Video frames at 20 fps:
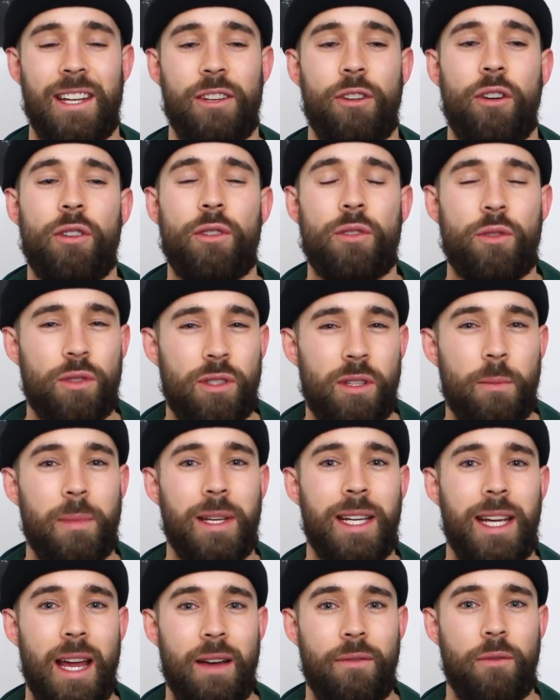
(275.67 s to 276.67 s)
And you got to also
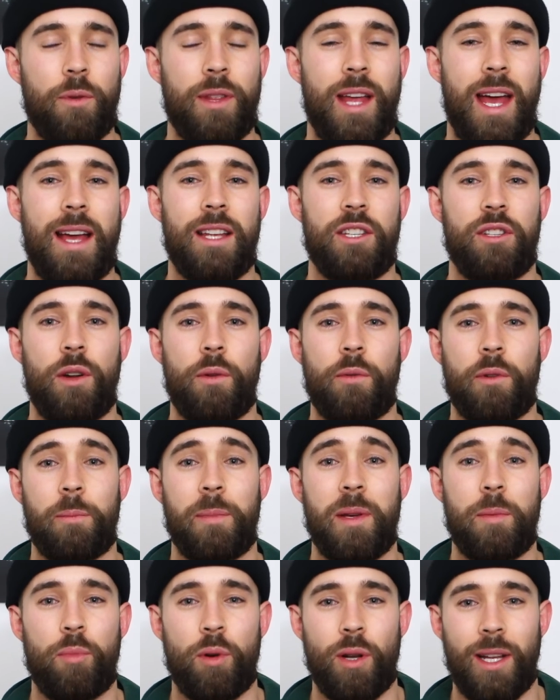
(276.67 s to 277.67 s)
be careful with the hairs. You don't
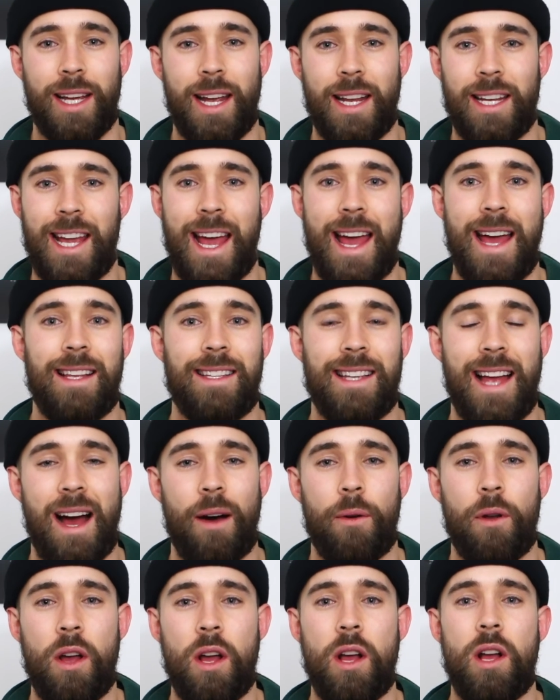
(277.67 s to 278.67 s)
want to be pulling any hairs
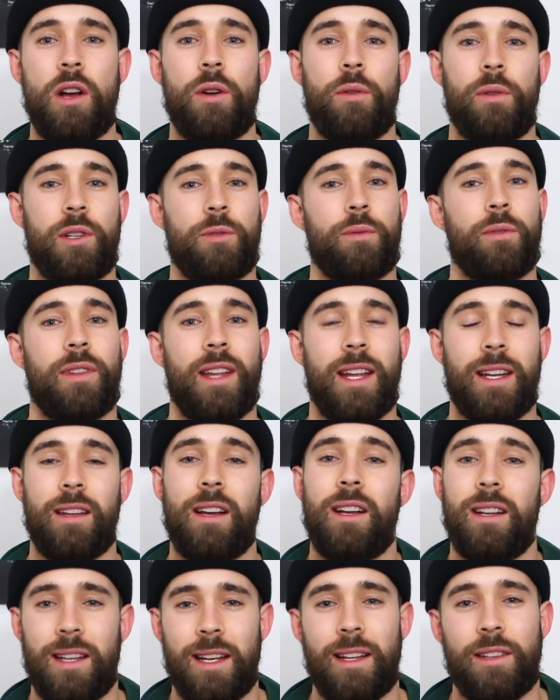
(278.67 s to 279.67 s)
out, which will then
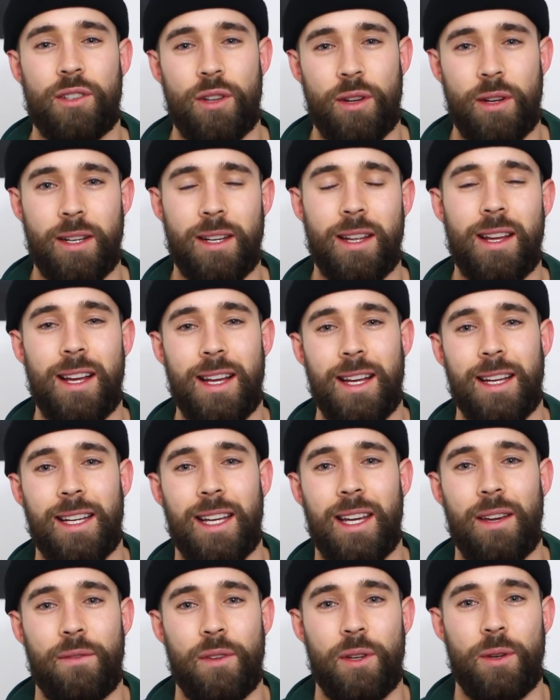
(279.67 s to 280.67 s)
in turn
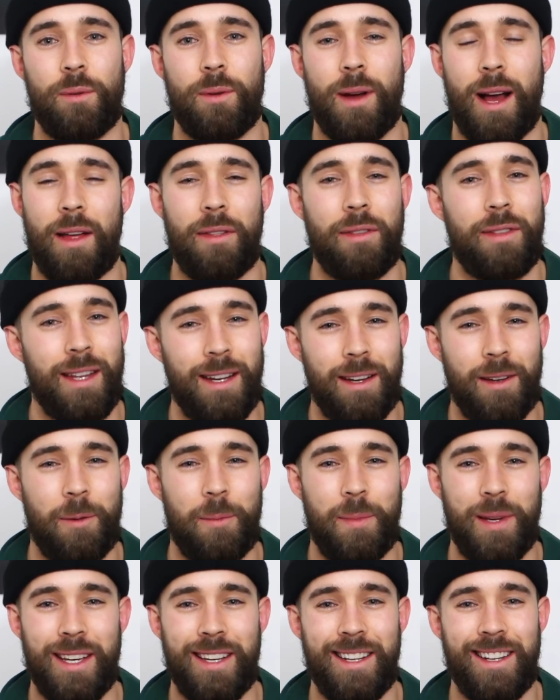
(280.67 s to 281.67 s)
give you a thinner
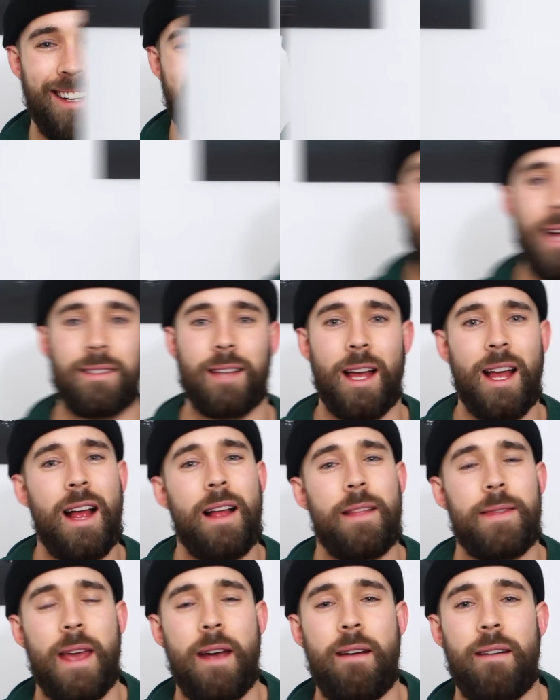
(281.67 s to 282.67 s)
beard. So guys,
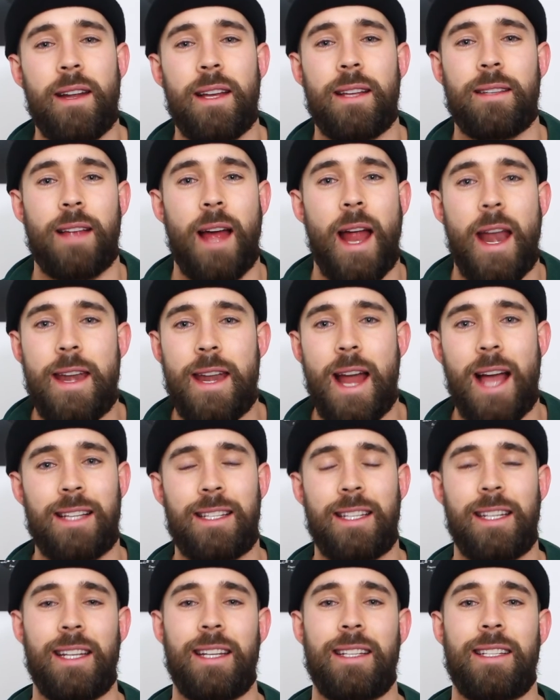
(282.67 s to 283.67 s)
there it is,
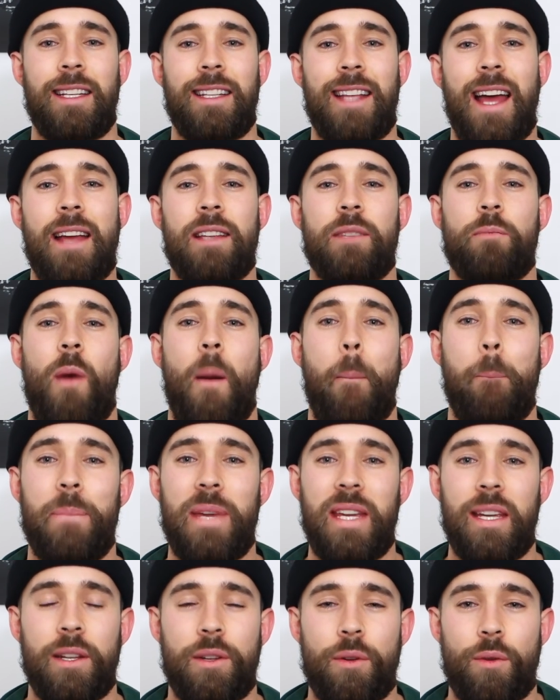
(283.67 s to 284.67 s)
nice and easy. That is my
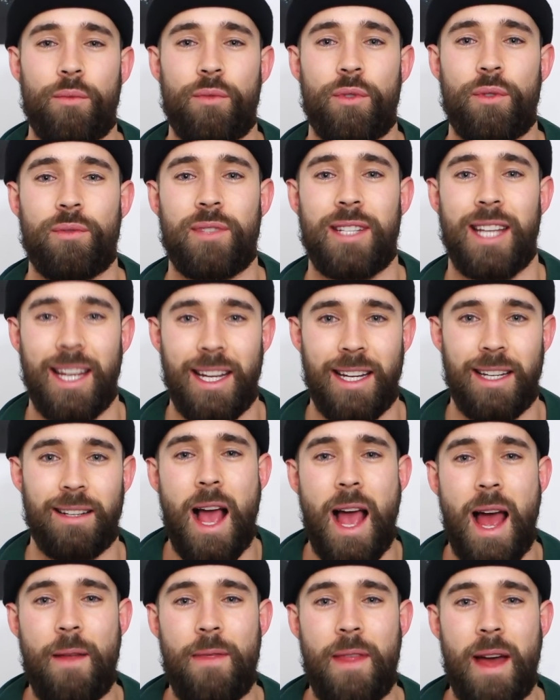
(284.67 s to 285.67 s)
beard
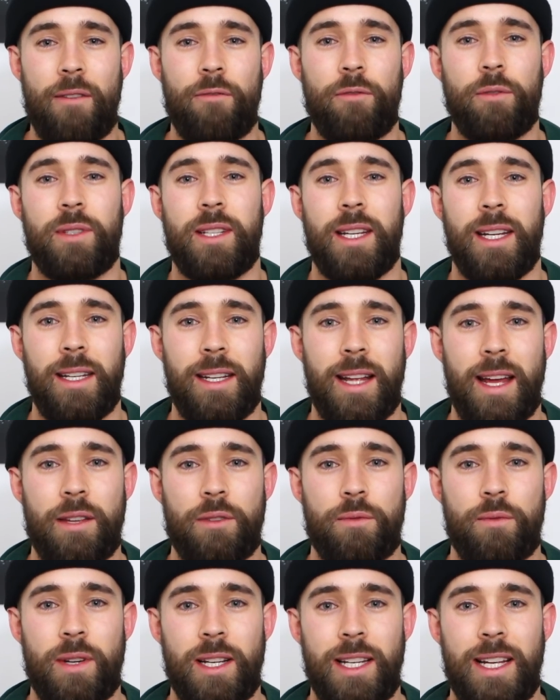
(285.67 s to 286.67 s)
routine, and that routine
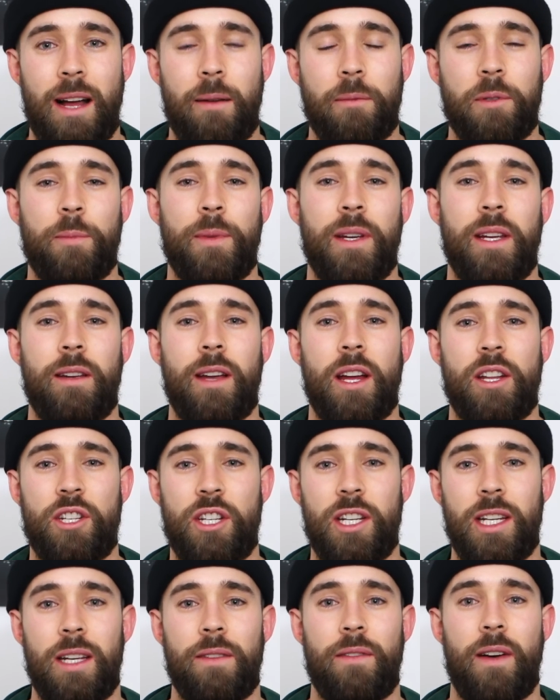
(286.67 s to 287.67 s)
has really helped me
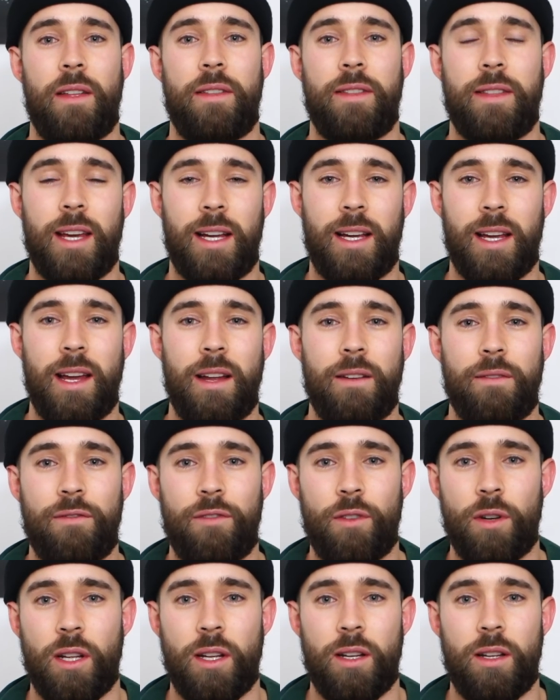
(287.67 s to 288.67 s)
achieve a thicker and
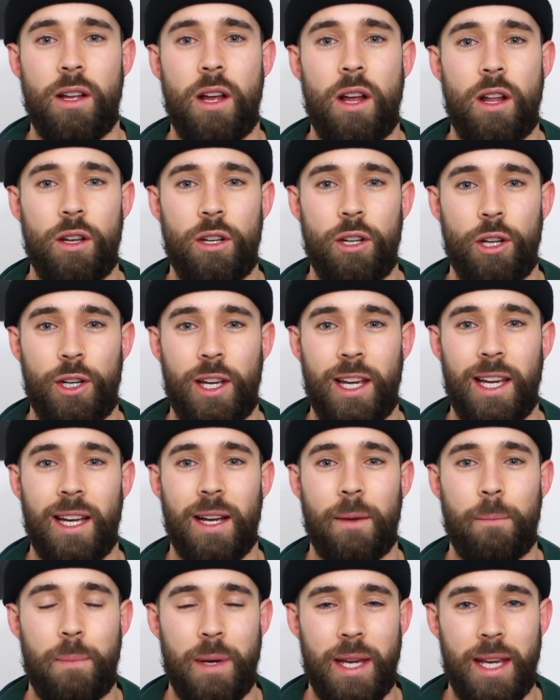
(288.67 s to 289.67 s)
fuller
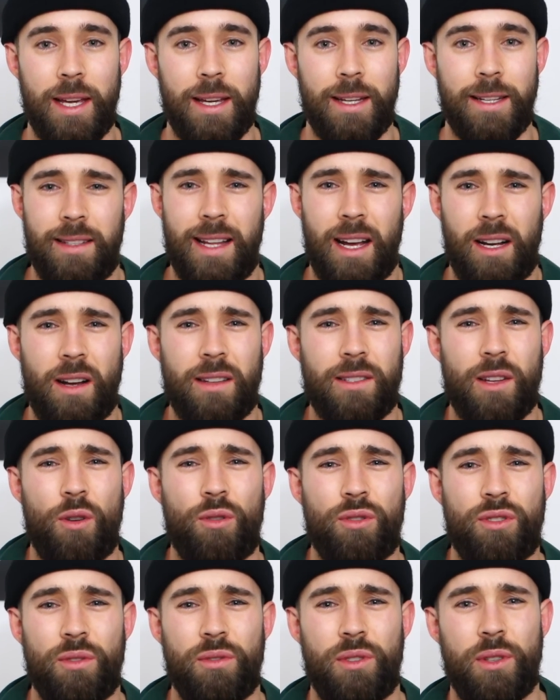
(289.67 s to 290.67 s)
looking beard. Now guys, I
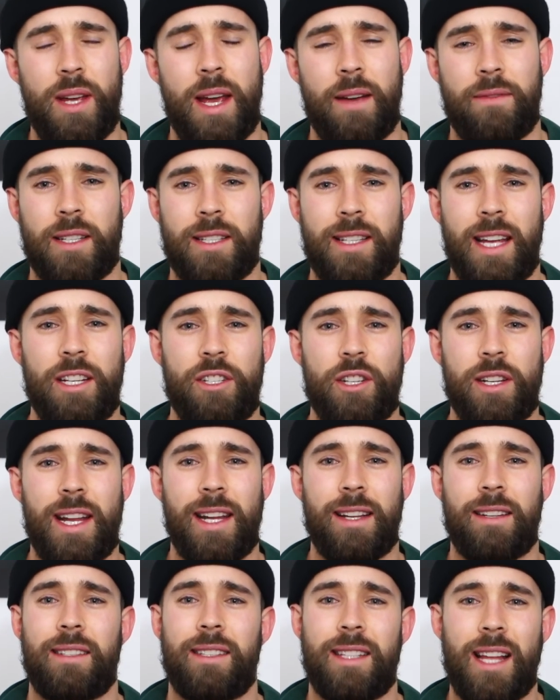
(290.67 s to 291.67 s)
also do have to say
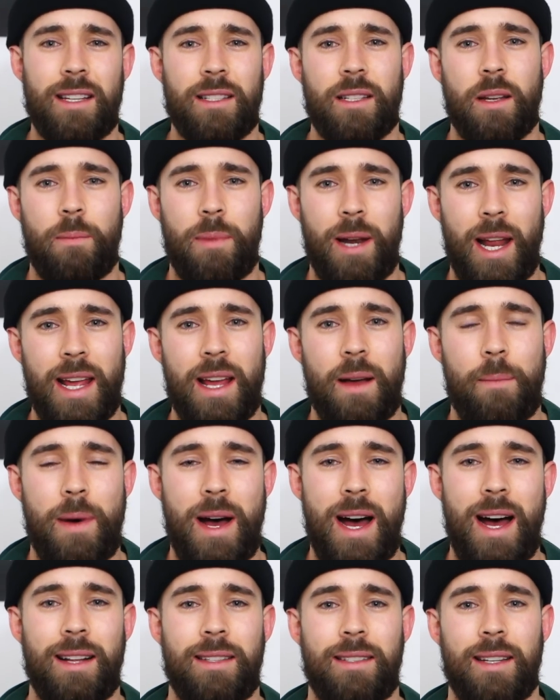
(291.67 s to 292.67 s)
genetics does play a
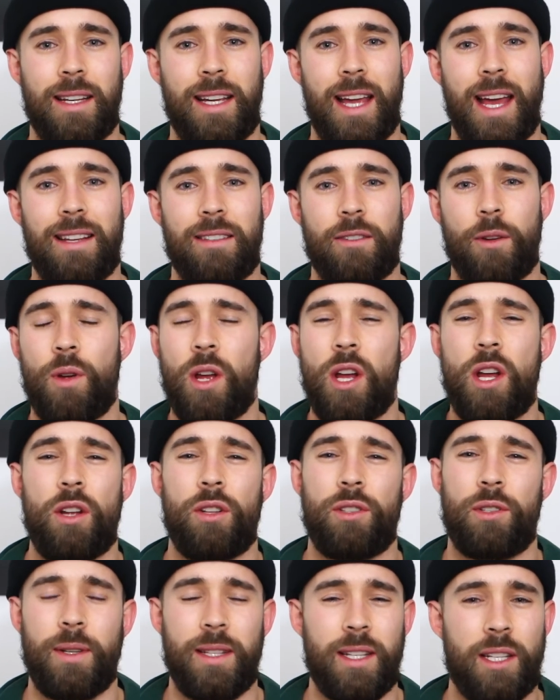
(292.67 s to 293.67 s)
part, okay? So
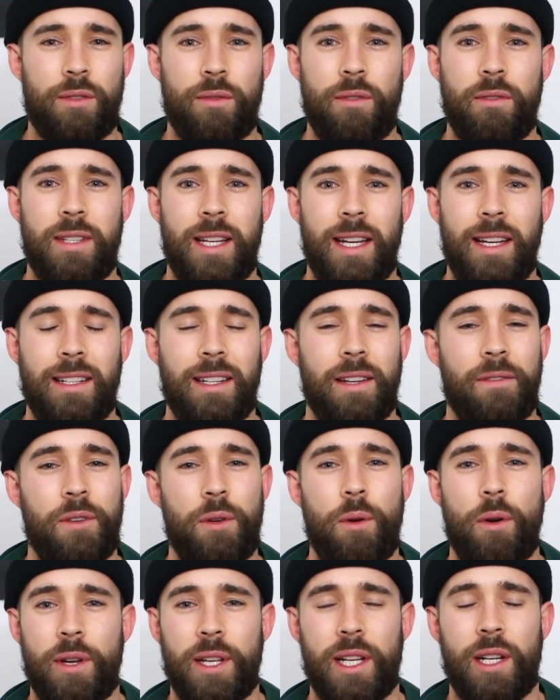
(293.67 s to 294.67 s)
doing this routine routine if
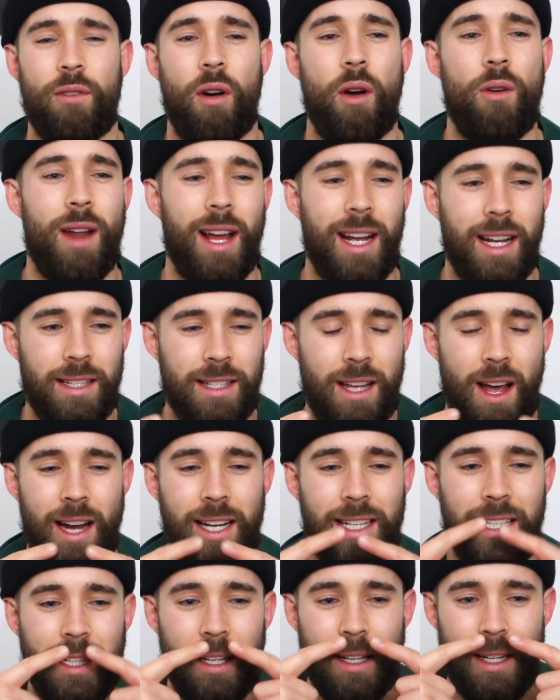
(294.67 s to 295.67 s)
you only grow like a
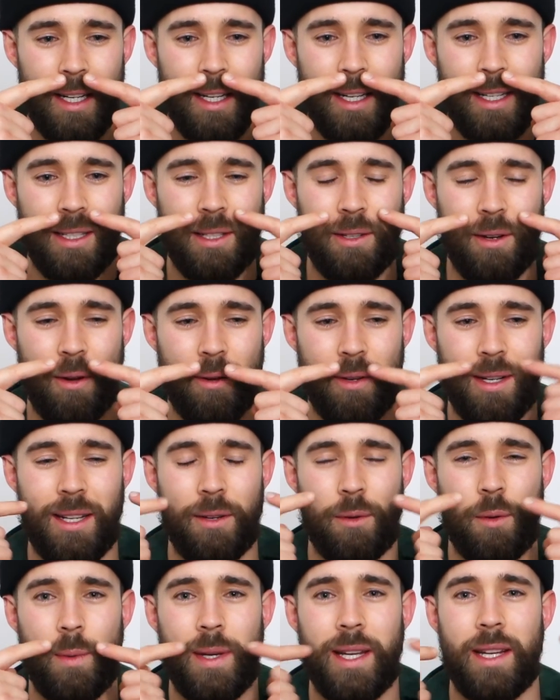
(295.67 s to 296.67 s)
tiny, you know,
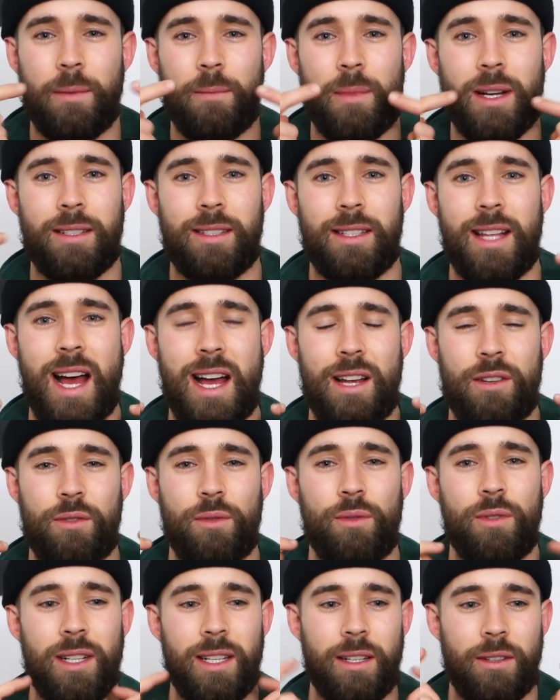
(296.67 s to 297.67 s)
little weird mustache
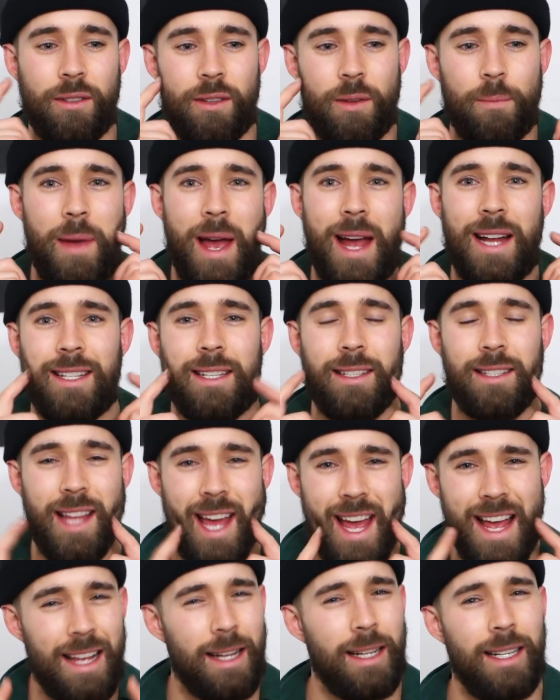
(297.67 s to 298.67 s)
or little patches
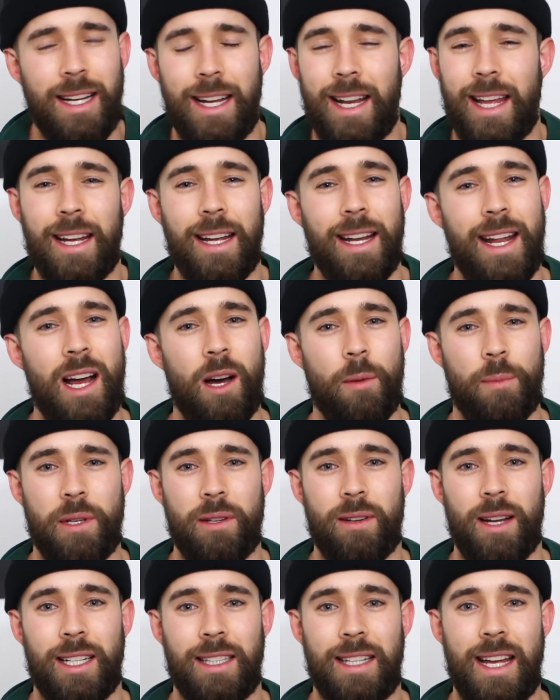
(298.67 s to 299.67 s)
there. It ain't gonna help
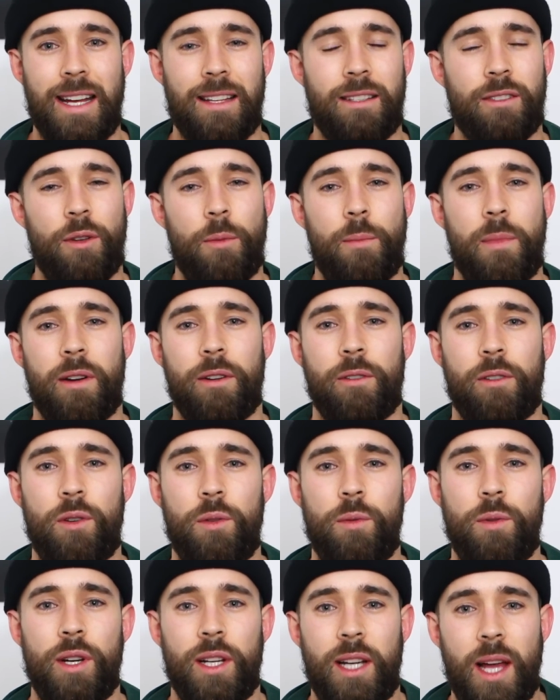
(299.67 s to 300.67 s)
you like that. It's no
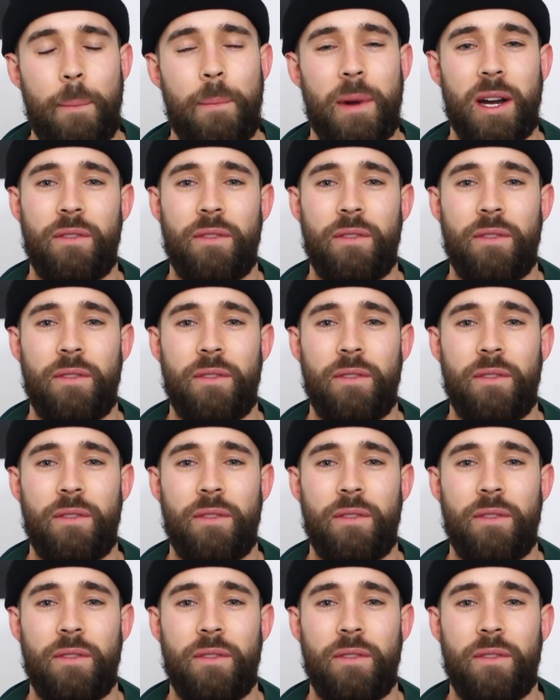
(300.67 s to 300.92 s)
miracle workout.